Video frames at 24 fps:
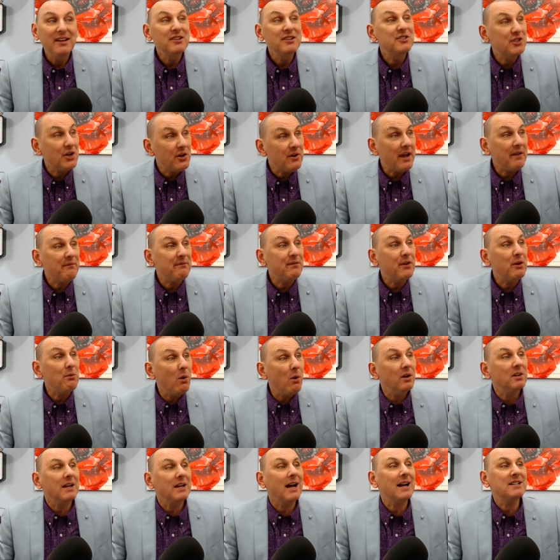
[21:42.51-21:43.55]
Do if you
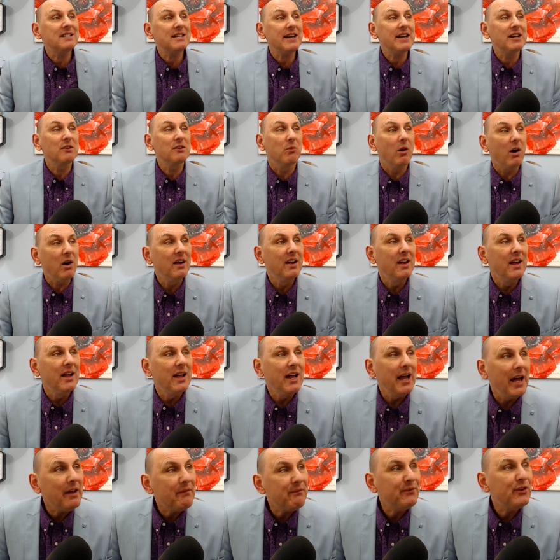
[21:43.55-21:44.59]
want. I tell you what,
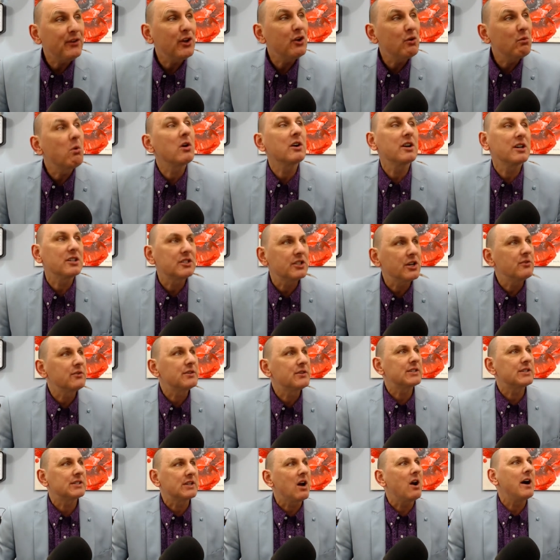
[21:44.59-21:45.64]
if you want to do
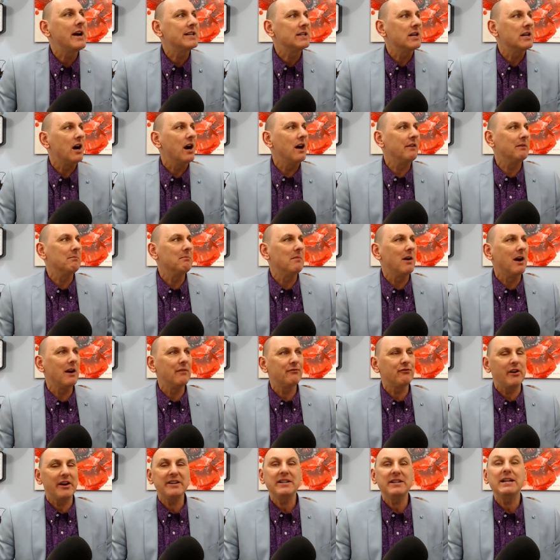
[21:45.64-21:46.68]
skydiving, my
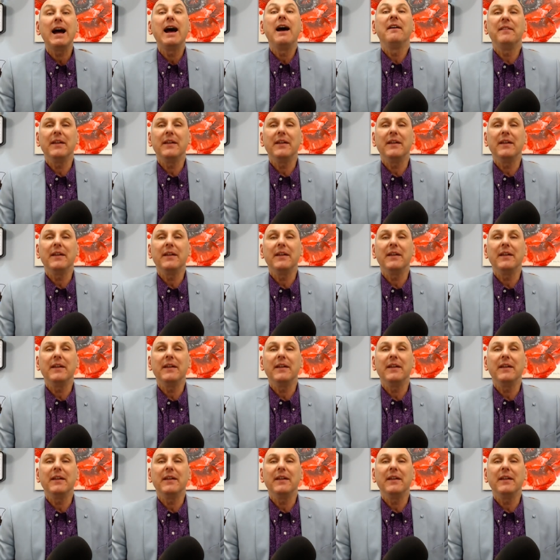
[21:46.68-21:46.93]
friend,